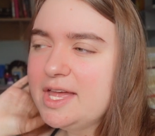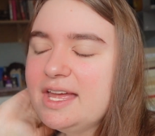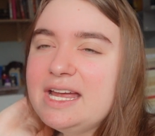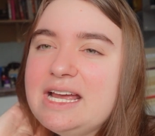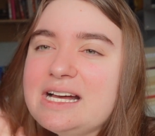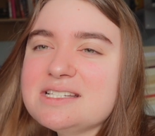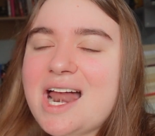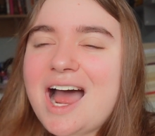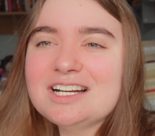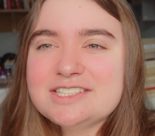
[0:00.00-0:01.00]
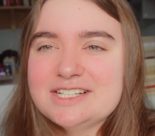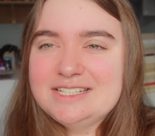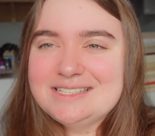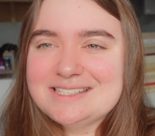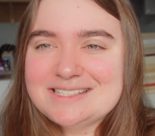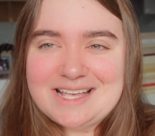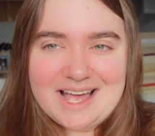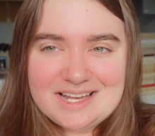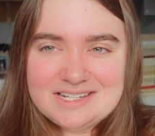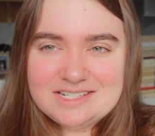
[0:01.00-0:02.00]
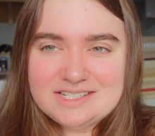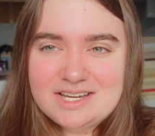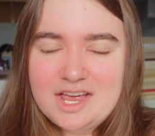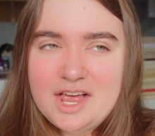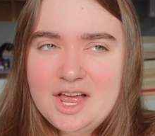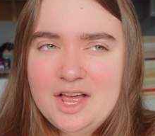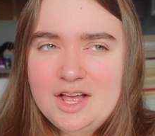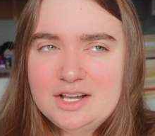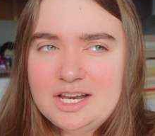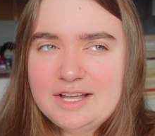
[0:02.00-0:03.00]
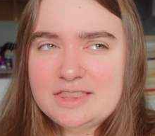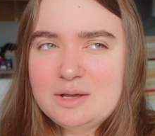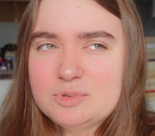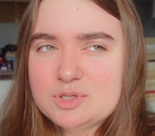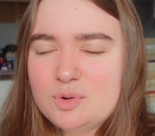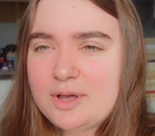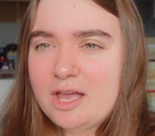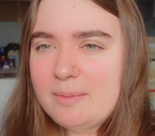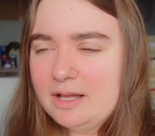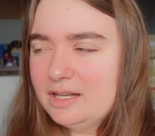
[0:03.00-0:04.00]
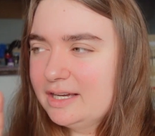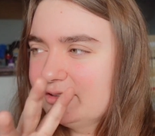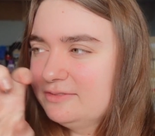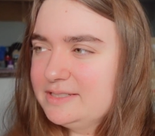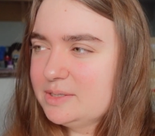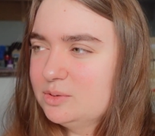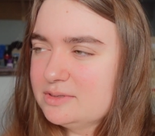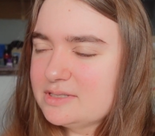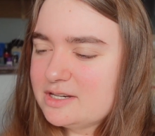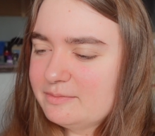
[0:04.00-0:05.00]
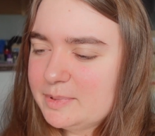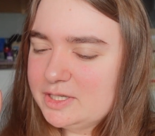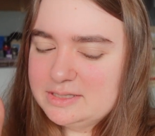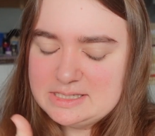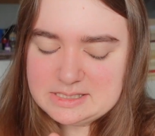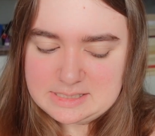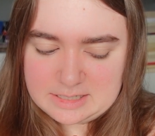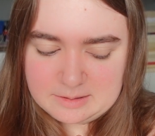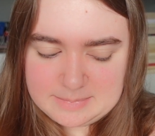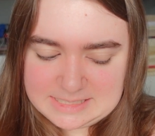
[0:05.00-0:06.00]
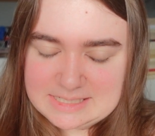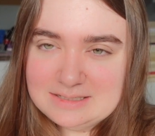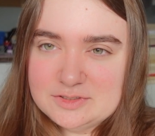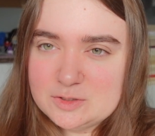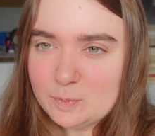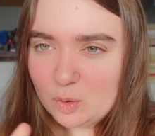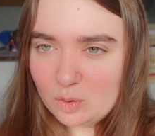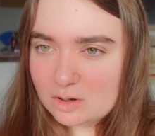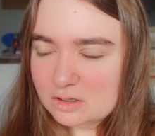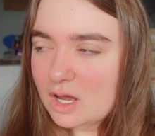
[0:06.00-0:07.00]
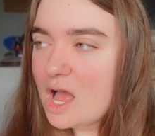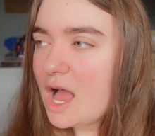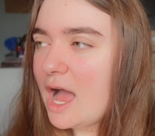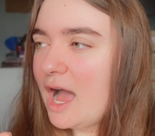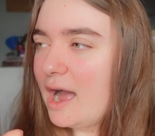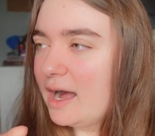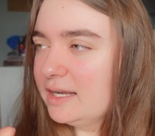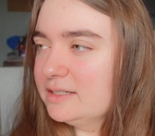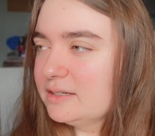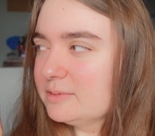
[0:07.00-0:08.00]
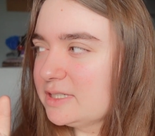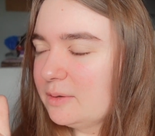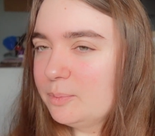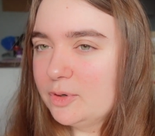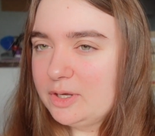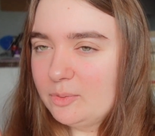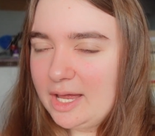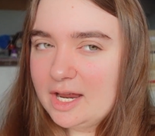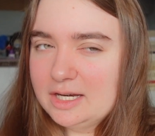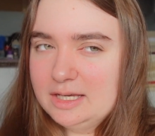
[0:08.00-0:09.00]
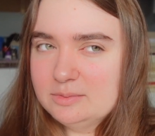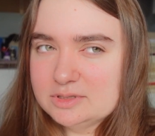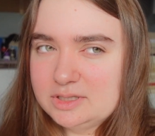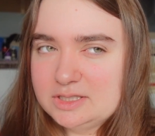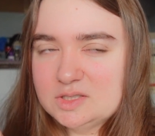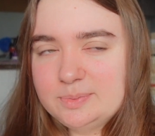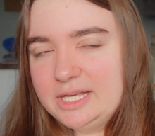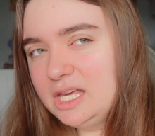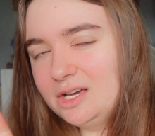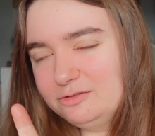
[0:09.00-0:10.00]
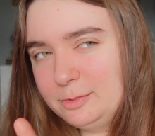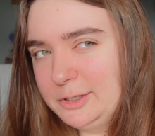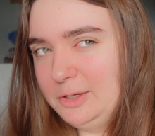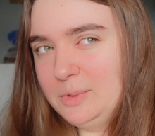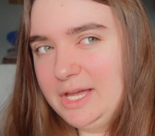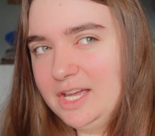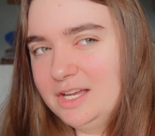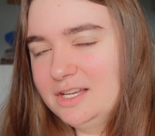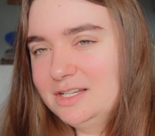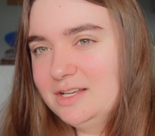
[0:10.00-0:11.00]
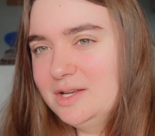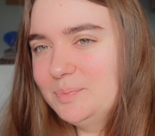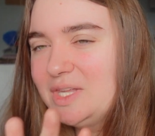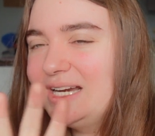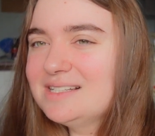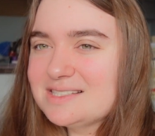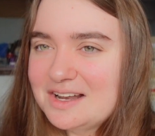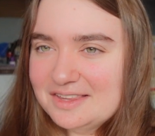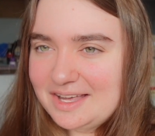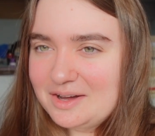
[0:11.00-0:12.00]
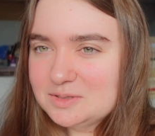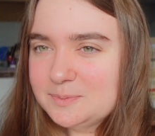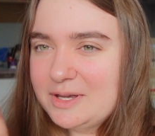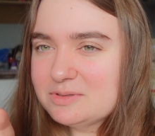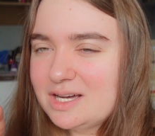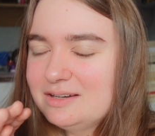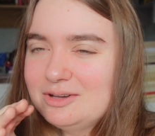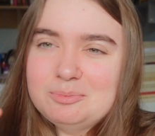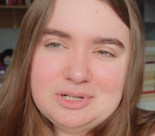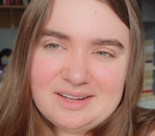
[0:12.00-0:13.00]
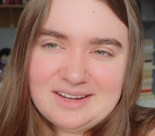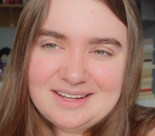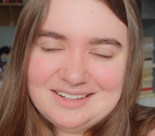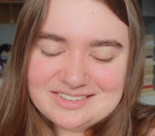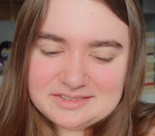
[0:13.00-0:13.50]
He hasn't actually said, like, they were talking about like physicals and stuff because it's a competitive sport, and it was like body weight, and he was like, speaking of body weight, he didn't say anything else, but it was kind of implied